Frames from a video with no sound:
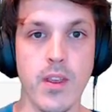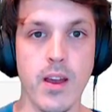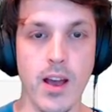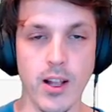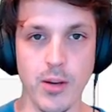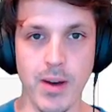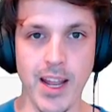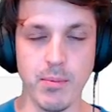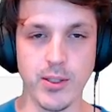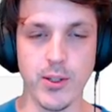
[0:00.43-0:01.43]
Hello, my
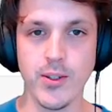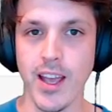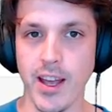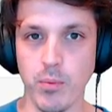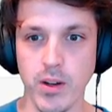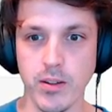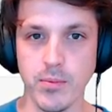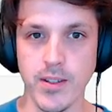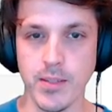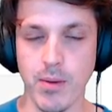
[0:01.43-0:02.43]
name is Luke and welcome
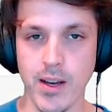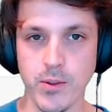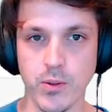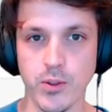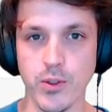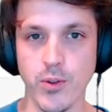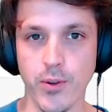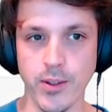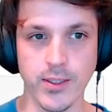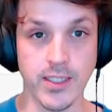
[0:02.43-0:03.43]
to this PyTorch
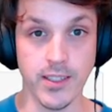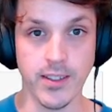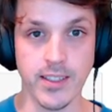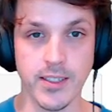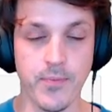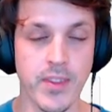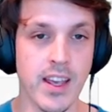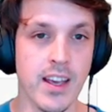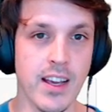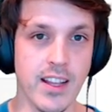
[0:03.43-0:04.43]
tutorial series.
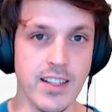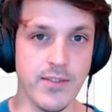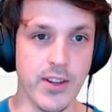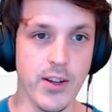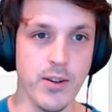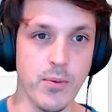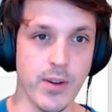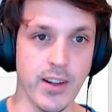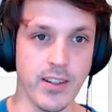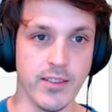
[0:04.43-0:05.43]
In this video,
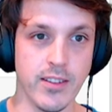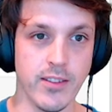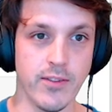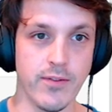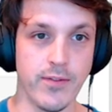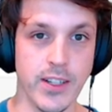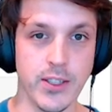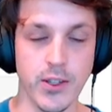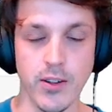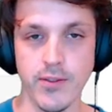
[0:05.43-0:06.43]
we're going to
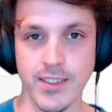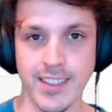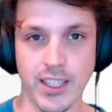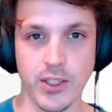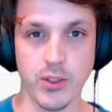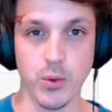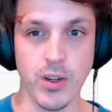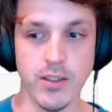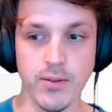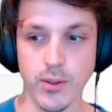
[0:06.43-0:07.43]
finish off section
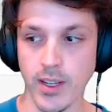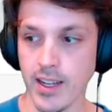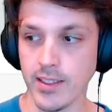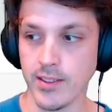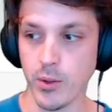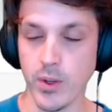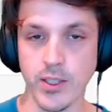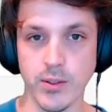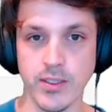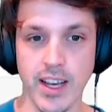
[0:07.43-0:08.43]
12, looking at
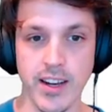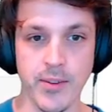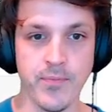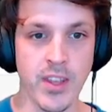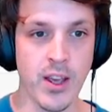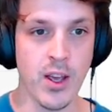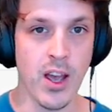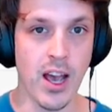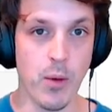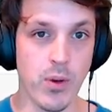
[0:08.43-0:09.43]
sequential data.
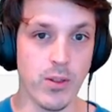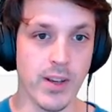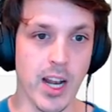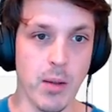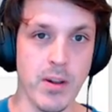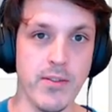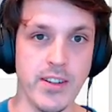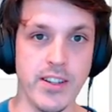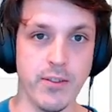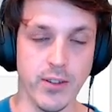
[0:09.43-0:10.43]
We're looking at a bit of a
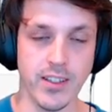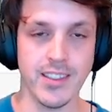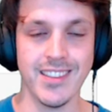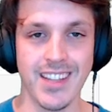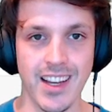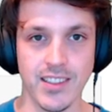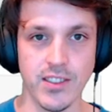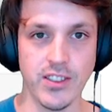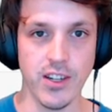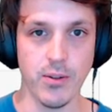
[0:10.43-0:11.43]
different
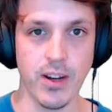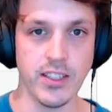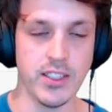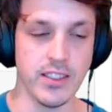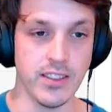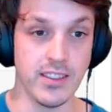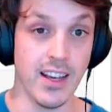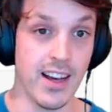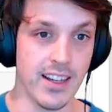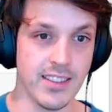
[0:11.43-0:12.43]
text generation
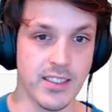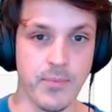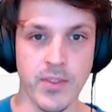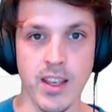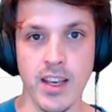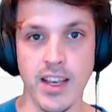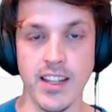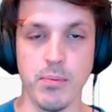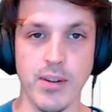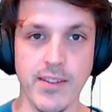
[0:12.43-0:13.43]
task.
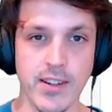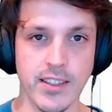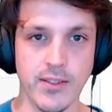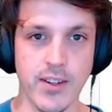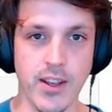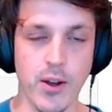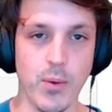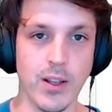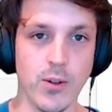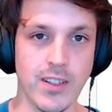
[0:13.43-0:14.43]
In the previous video,
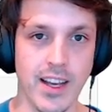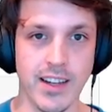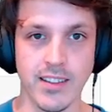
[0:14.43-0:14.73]
we looked at